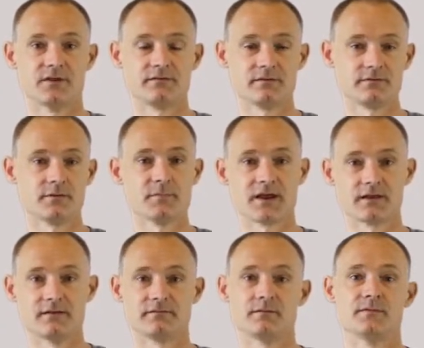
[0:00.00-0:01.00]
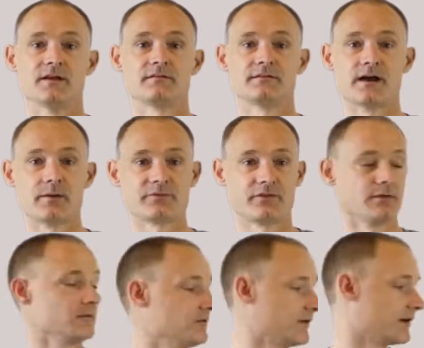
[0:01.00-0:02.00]
This is the mechanism that stops
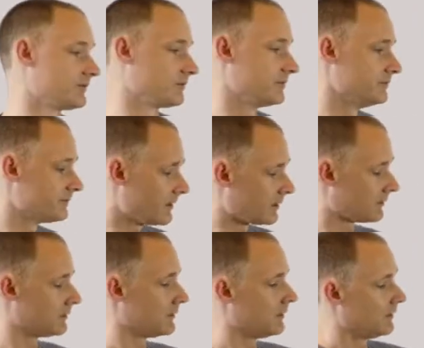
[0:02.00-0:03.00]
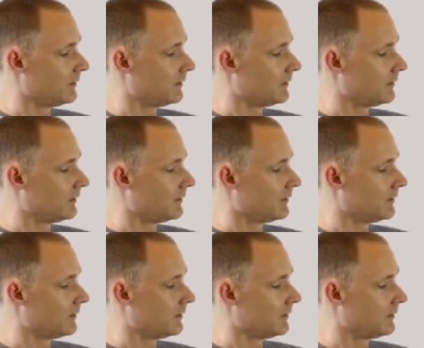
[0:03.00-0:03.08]
the device when you fall.